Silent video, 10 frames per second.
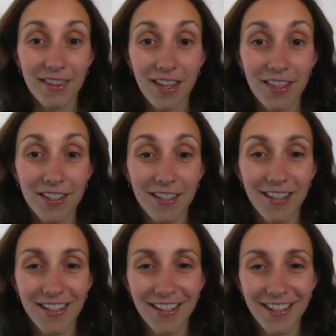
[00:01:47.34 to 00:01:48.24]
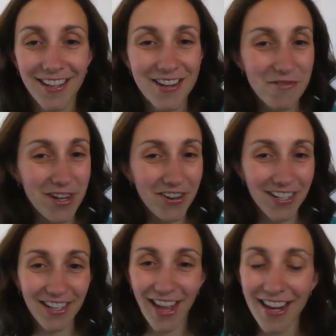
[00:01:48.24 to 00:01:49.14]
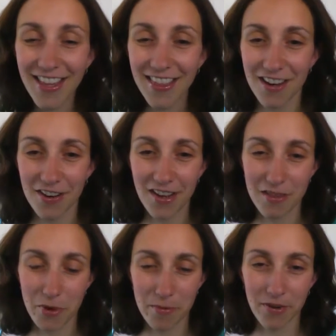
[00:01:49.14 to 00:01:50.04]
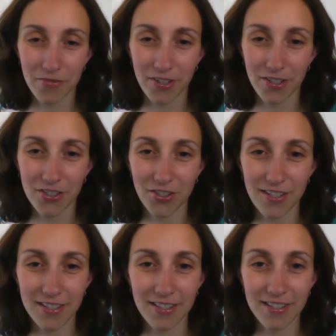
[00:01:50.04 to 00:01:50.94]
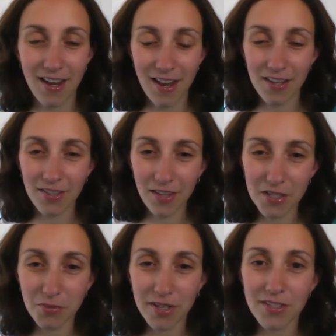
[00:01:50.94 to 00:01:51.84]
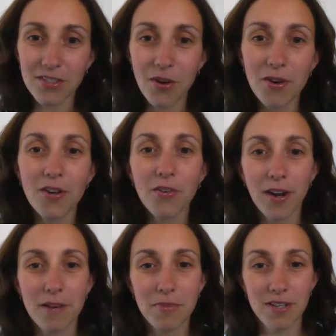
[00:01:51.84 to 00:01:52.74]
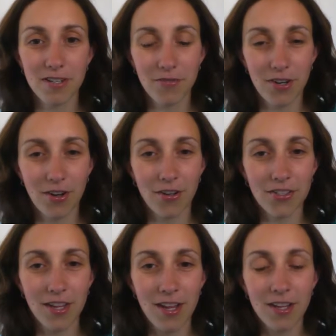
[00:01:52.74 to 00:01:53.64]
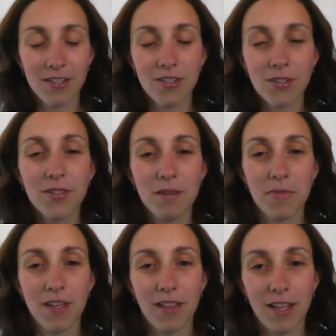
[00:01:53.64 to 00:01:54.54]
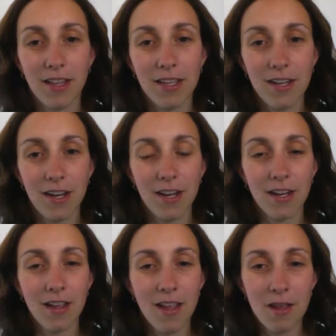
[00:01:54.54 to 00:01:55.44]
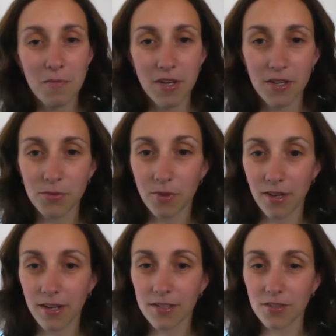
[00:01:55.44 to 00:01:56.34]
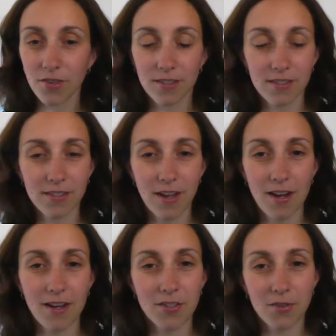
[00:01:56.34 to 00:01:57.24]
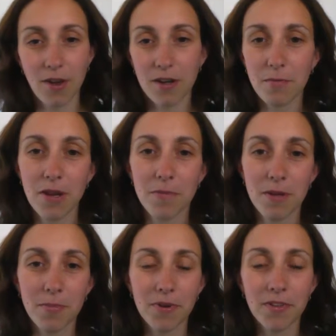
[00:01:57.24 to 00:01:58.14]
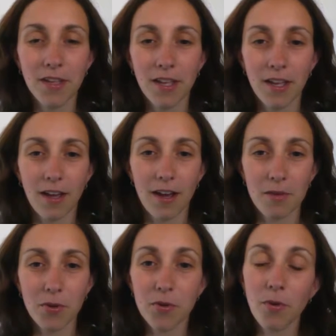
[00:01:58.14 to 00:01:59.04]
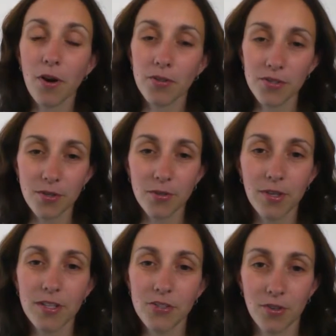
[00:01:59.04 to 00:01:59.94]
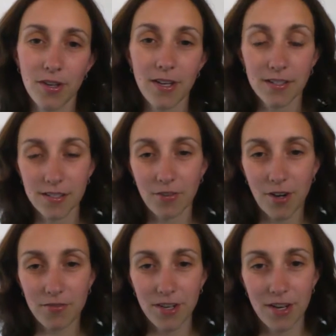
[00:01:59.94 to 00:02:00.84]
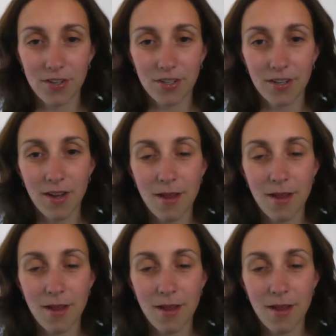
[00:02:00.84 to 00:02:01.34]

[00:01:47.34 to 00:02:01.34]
Nothing. We don't get anything in the moment for good choices. So that's why it's so incredibly difficult to do something like clean eating, because we're in a society surrounded by people who also enjoy instant gratification.